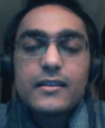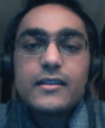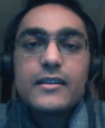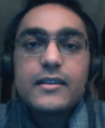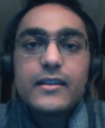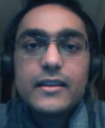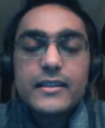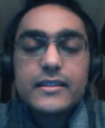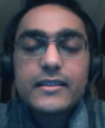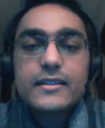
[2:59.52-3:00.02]

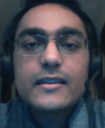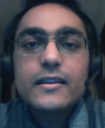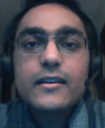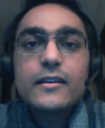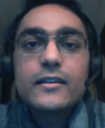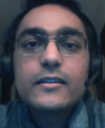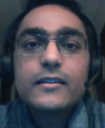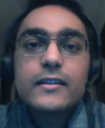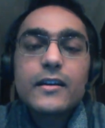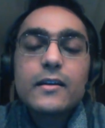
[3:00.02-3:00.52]
Yes,
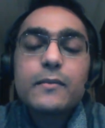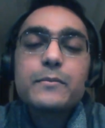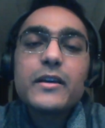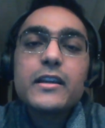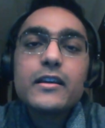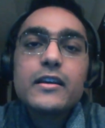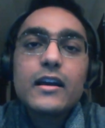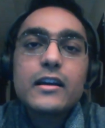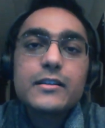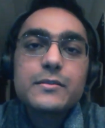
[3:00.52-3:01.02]
there are
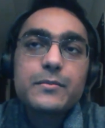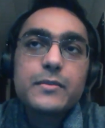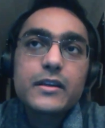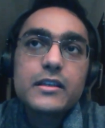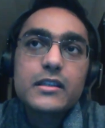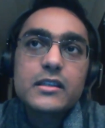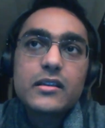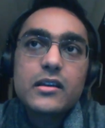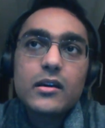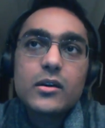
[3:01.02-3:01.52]
many
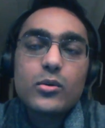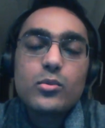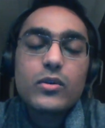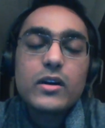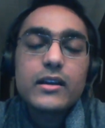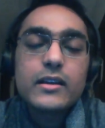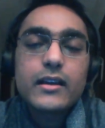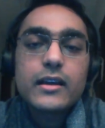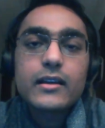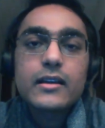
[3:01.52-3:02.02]
aspects
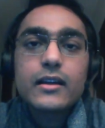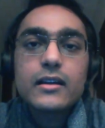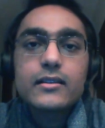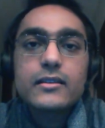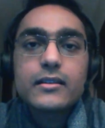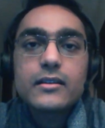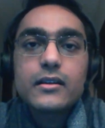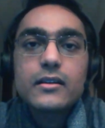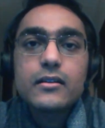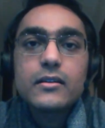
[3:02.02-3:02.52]
one can
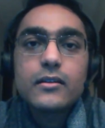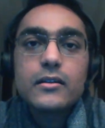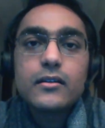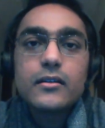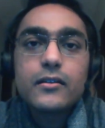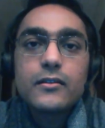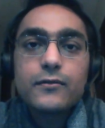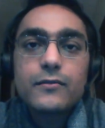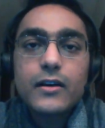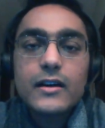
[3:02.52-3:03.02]

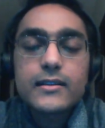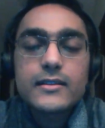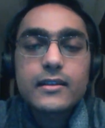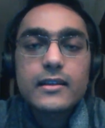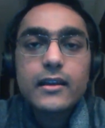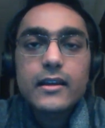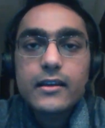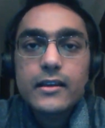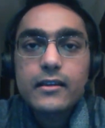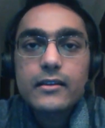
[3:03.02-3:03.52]
consider while
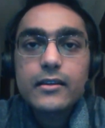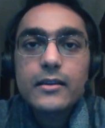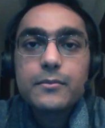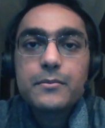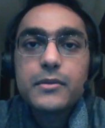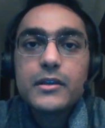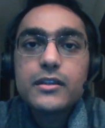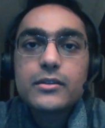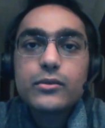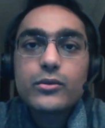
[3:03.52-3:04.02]
selecting their
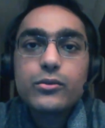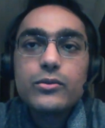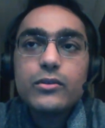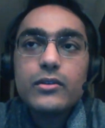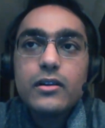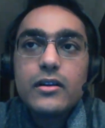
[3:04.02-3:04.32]
B school.